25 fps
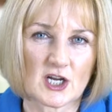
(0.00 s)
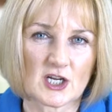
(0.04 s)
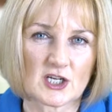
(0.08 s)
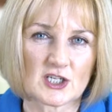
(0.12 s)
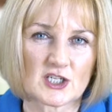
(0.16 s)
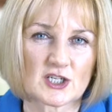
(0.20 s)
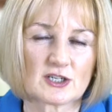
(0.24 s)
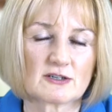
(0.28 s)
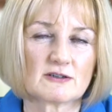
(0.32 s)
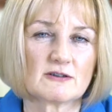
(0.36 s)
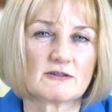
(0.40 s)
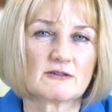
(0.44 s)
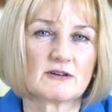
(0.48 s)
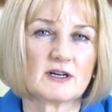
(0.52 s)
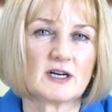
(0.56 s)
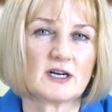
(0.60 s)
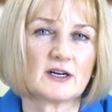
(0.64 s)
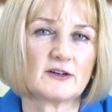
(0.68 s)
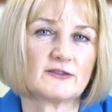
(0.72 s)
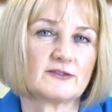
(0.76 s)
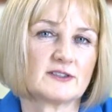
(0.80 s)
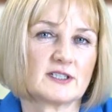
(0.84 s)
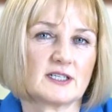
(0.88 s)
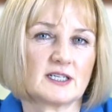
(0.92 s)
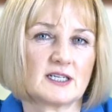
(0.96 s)

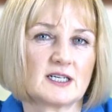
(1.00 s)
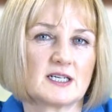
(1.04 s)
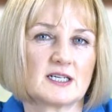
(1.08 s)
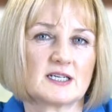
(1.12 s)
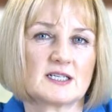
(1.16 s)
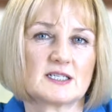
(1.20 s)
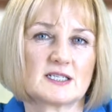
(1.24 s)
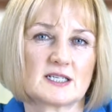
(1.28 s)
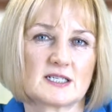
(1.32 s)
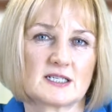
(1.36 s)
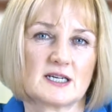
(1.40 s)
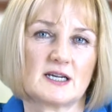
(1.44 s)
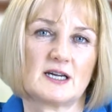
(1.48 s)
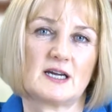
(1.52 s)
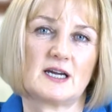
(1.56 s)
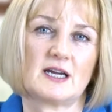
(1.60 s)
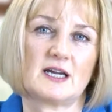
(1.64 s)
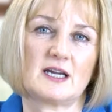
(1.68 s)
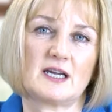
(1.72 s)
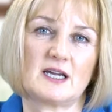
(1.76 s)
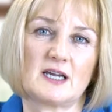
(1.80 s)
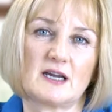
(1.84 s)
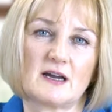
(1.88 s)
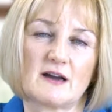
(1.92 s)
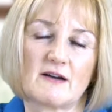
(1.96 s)
Sugarcraft is
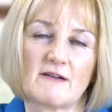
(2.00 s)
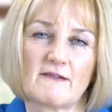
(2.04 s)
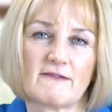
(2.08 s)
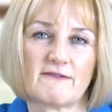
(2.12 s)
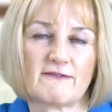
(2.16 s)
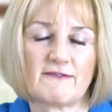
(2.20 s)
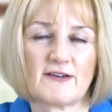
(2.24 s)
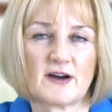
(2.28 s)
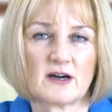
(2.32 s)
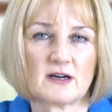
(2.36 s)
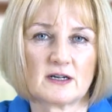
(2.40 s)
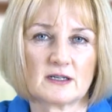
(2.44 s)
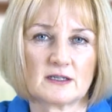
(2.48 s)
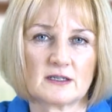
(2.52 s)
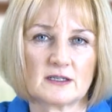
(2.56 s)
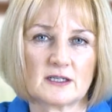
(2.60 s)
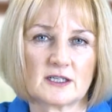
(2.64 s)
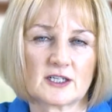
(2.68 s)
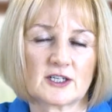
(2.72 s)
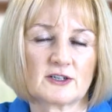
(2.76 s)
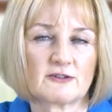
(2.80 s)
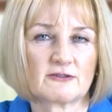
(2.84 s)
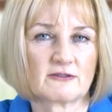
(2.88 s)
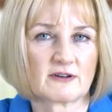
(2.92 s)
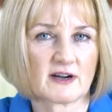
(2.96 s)
a fun,
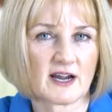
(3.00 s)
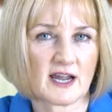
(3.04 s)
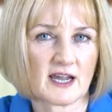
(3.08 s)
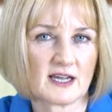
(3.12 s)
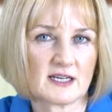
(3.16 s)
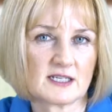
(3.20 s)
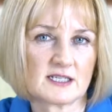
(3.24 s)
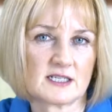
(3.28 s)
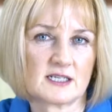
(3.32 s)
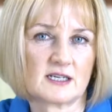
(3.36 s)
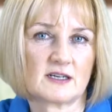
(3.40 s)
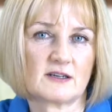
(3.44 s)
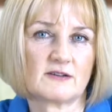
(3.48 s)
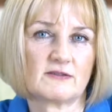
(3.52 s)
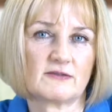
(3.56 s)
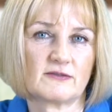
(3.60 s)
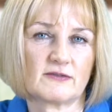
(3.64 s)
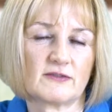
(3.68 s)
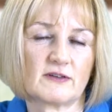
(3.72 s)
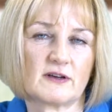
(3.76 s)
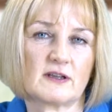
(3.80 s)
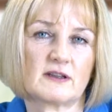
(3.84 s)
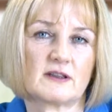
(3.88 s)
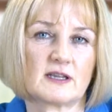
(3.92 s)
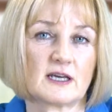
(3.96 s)
creative,
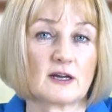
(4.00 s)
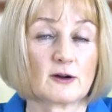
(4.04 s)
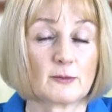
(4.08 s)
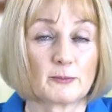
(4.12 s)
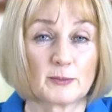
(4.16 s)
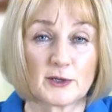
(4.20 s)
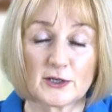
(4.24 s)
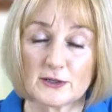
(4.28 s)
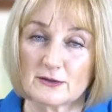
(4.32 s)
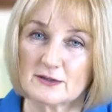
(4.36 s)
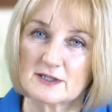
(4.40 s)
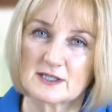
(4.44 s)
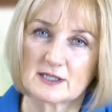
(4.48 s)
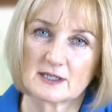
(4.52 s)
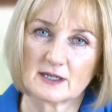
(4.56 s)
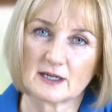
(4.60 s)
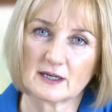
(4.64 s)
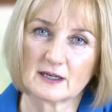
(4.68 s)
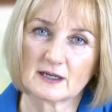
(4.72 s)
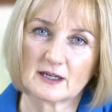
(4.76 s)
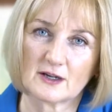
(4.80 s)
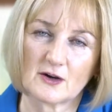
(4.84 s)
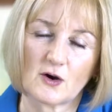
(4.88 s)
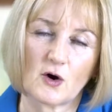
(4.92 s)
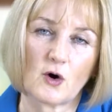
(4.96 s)

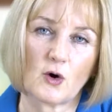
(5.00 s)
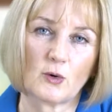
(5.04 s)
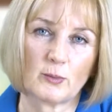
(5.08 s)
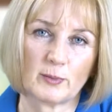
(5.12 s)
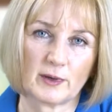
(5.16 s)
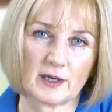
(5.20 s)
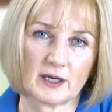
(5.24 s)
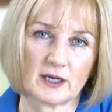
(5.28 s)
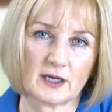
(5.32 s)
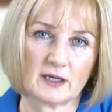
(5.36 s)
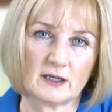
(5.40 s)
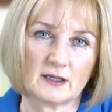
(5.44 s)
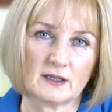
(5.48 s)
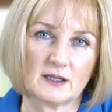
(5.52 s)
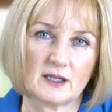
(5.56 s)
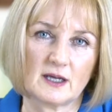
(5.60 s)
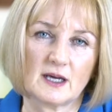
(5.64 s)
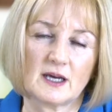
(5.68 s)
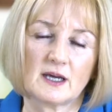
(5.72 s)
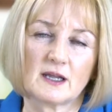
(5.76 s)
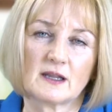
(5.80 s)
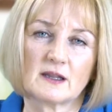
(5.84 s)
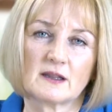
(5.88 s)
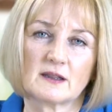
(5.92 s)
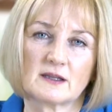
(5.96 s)
therapeutic hobby
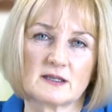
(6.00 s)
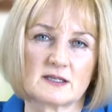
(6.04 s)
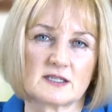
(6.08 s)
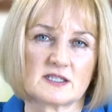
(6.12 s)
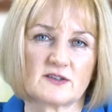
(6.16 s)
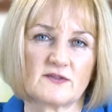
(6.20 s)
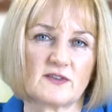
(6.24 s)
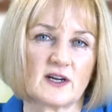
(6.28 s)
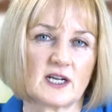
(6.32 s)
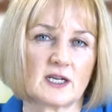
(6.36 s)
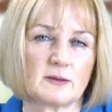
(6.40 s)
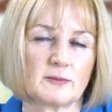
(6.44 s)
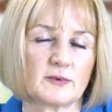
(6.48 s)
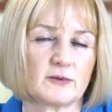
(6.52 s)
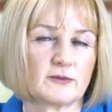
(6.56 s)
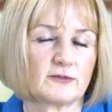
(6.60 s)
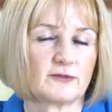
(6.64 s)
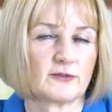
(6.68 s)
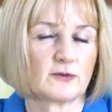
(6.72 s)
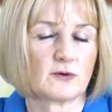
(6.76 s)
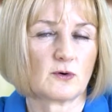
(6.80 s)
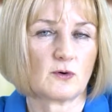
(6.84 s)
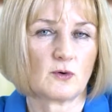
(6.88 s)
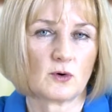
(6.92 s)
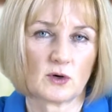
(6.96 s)
that's available
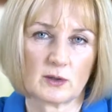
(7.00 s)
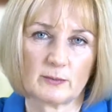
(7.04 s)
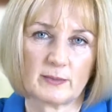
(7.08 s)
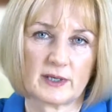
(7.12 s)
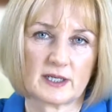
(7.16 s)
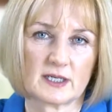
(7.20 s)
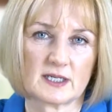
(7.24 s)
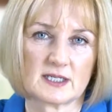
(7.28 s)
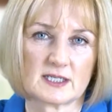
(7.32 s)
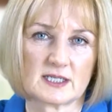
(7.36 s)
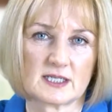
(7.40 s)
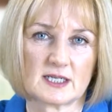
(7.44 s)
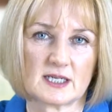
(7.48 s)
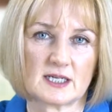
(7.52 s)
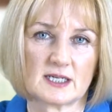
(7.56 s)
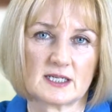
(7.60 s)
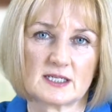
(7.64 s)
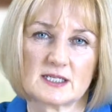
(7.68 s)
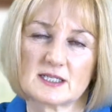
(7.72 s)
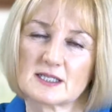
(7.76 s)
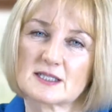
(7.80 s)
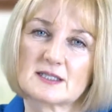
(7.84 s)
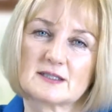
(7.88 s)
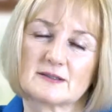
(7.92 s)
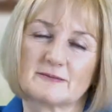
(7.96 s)
for all
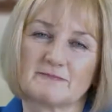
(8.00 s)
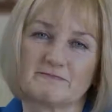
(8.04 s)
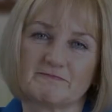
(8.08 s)
abilities.